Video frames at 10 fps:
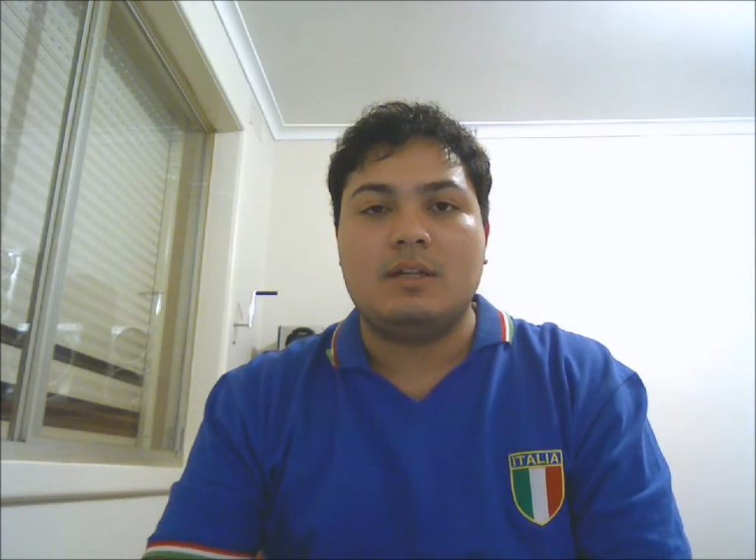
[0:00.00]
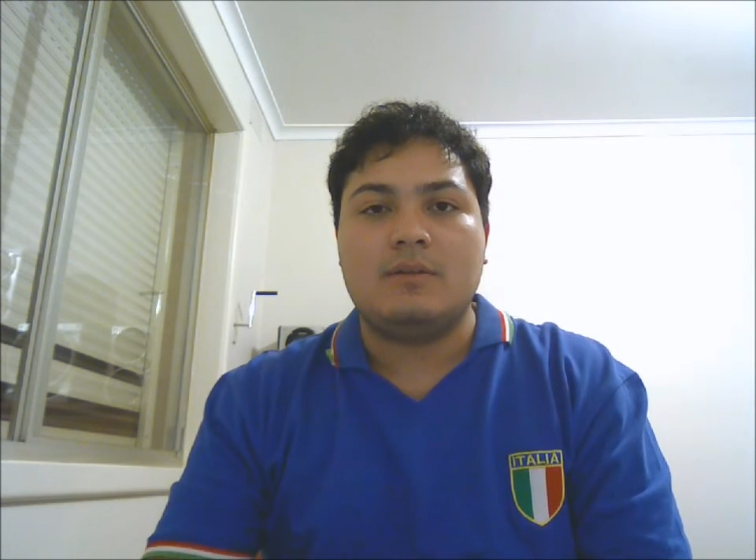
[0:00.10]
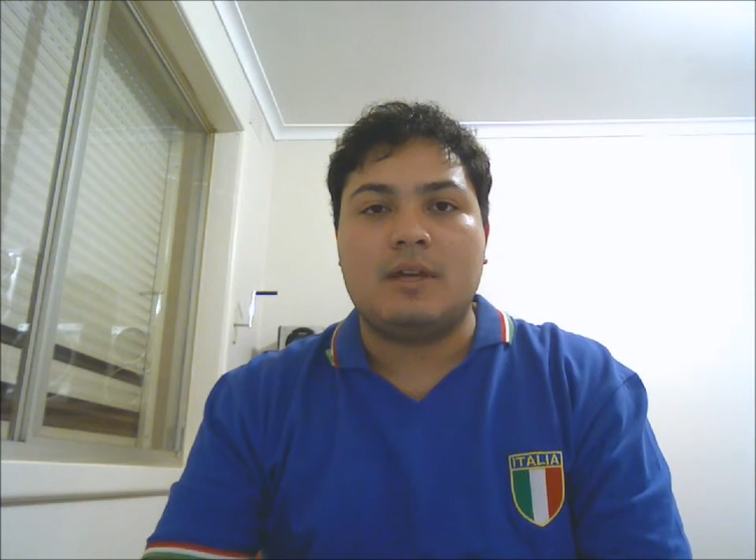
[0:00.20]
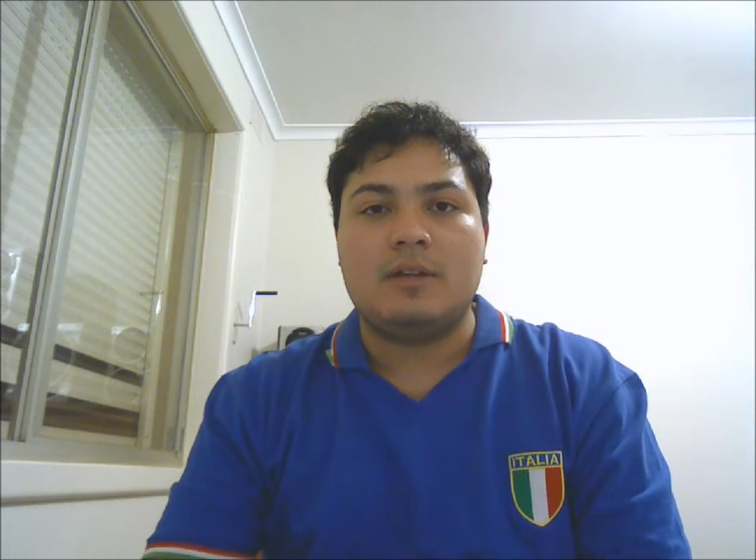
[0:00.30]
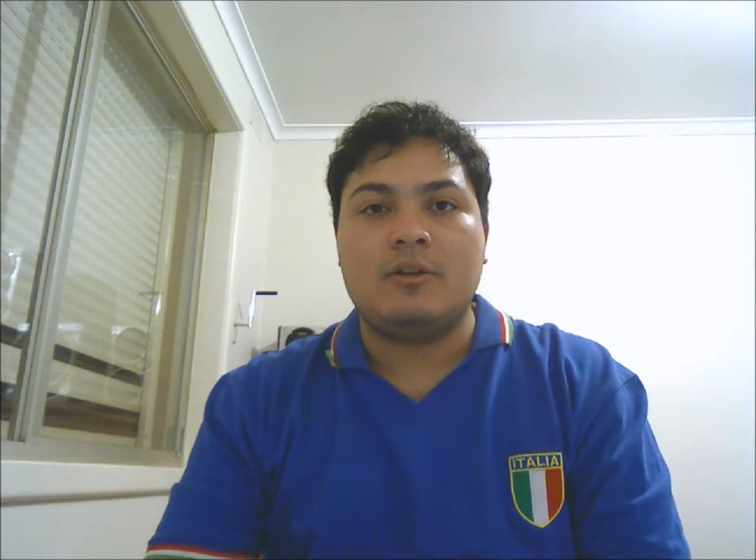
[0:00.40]

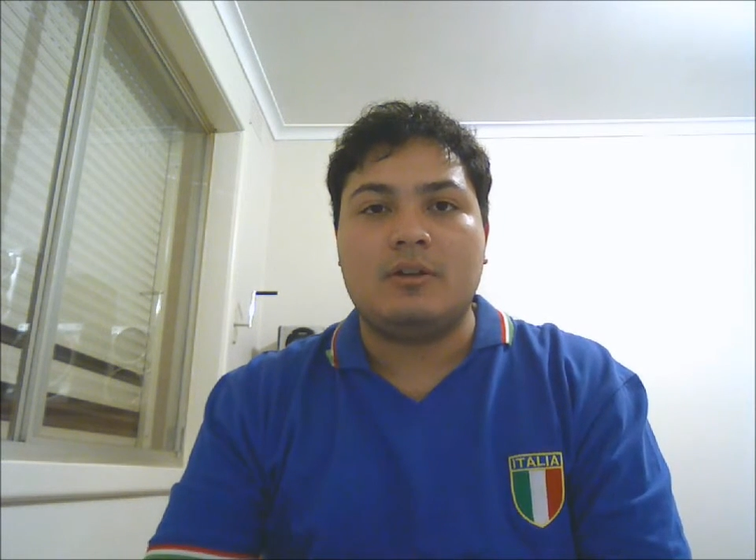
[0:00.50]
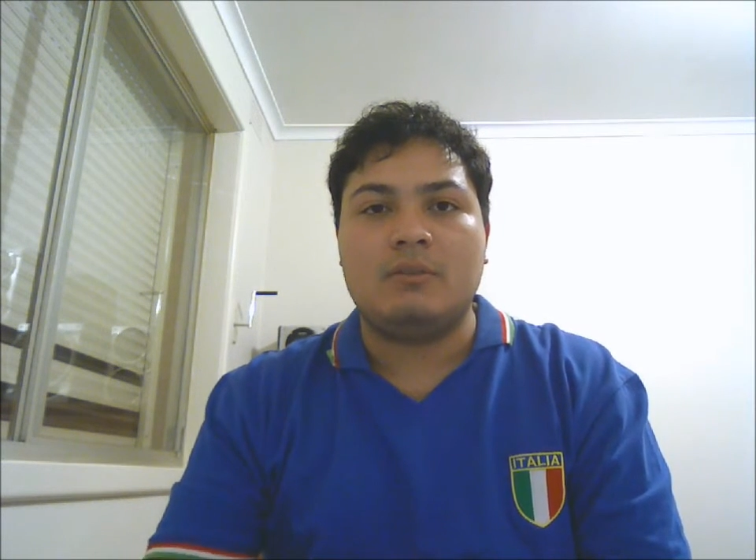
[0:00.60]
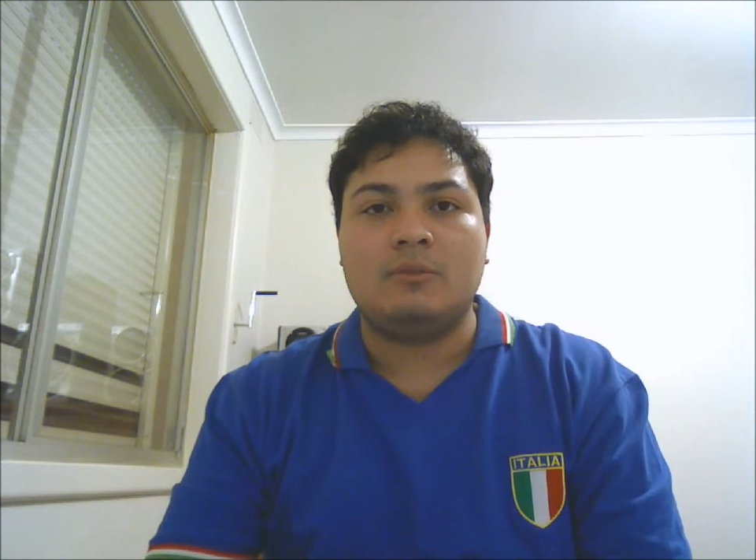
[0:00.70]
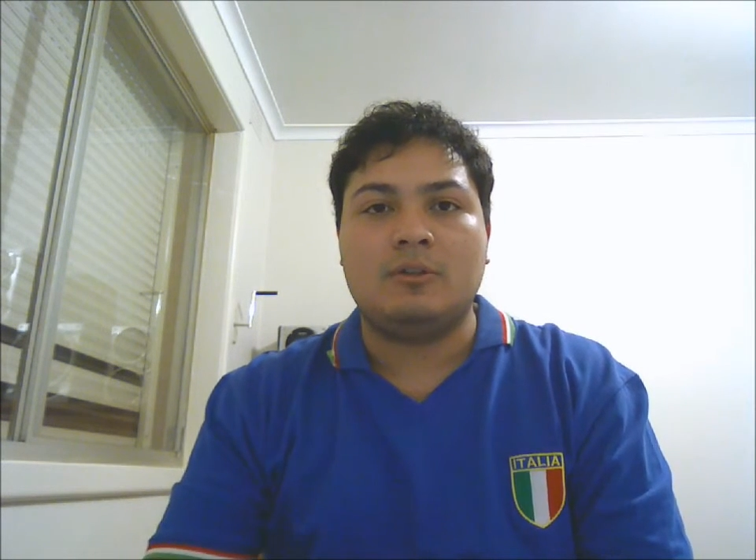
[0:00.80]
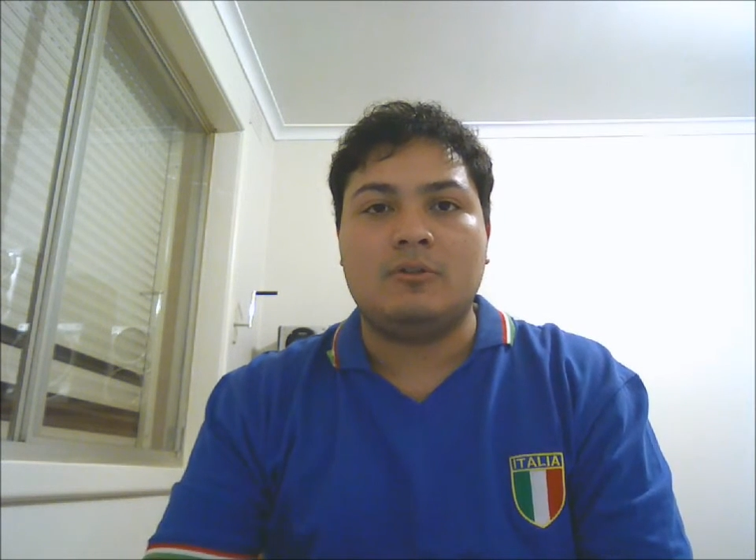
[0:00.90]
that
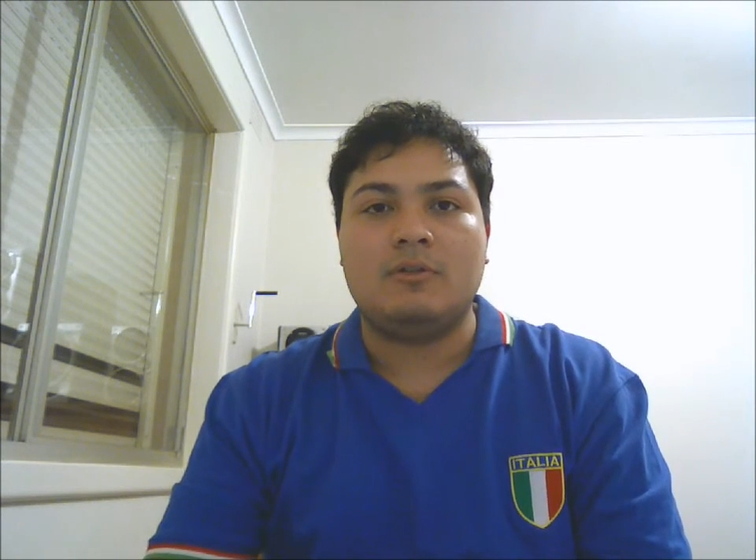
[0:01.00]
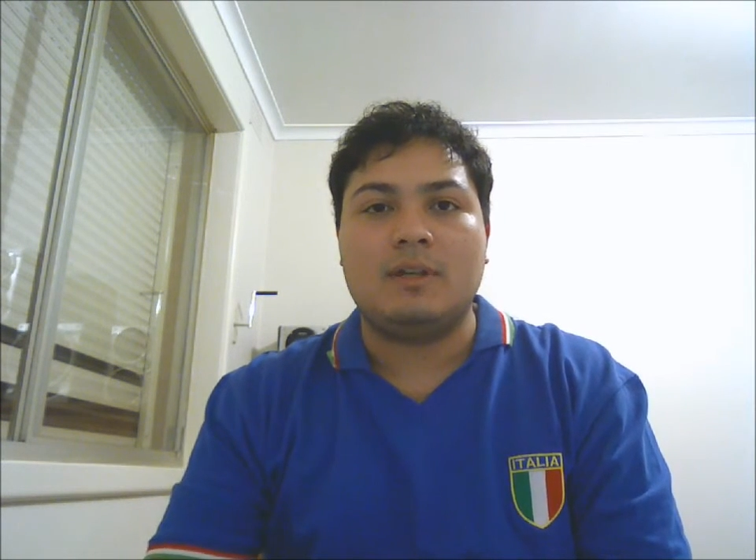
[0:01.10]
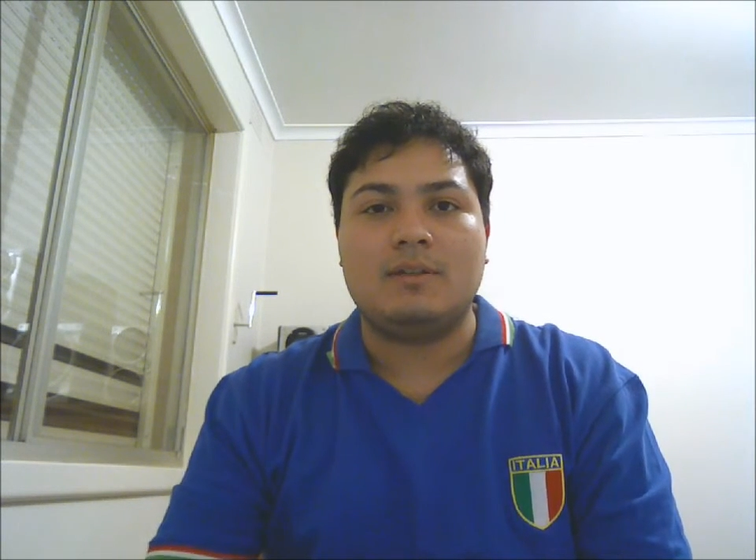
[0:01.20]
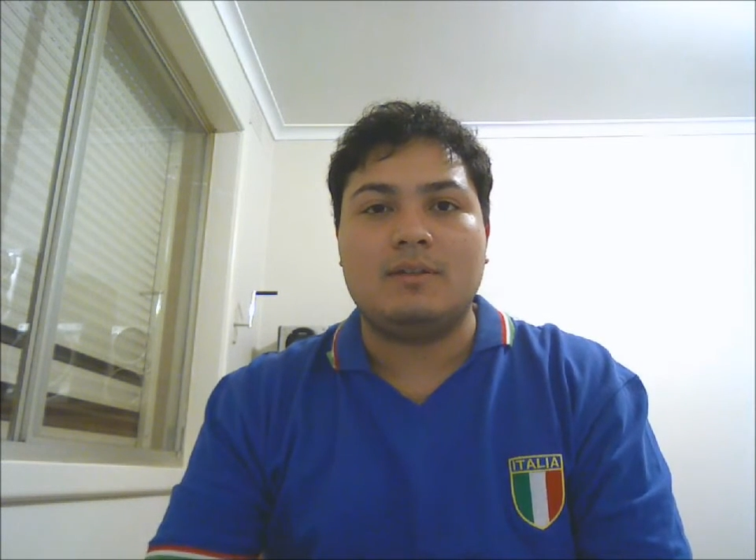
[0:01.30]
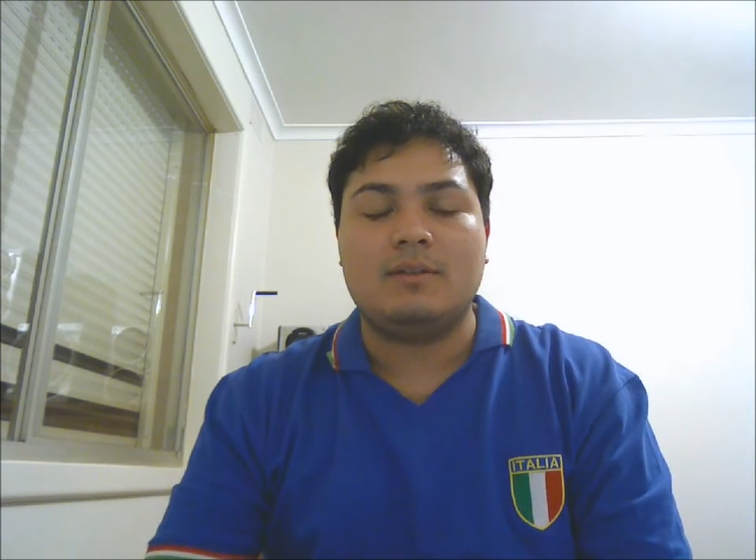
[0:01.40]
Joachim Low
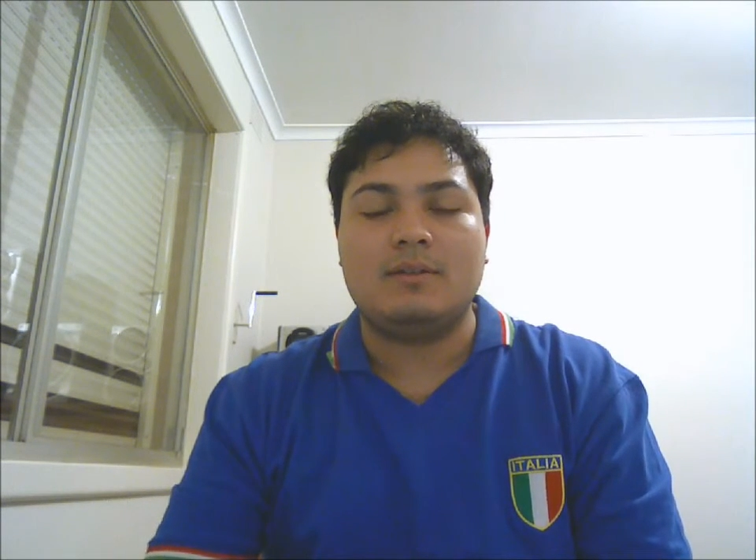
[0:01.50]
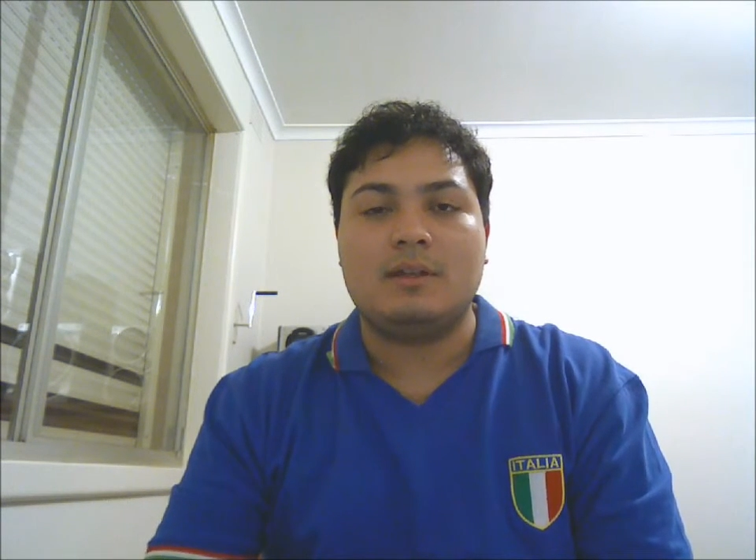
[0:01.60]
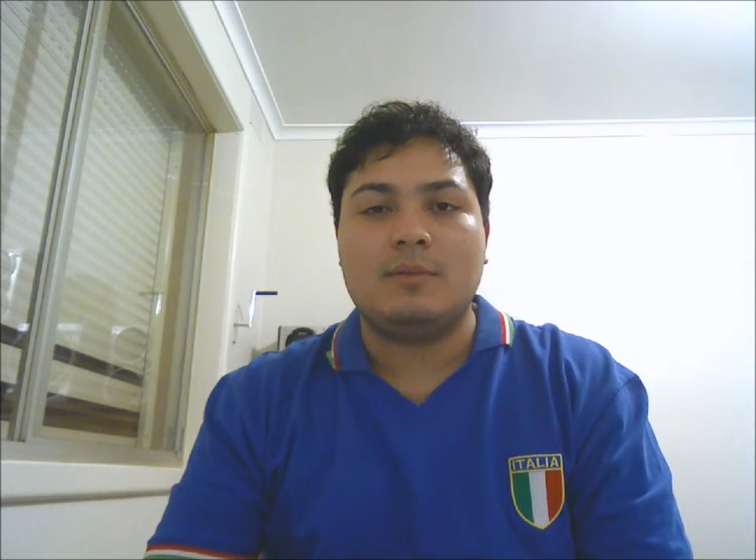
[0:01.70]
has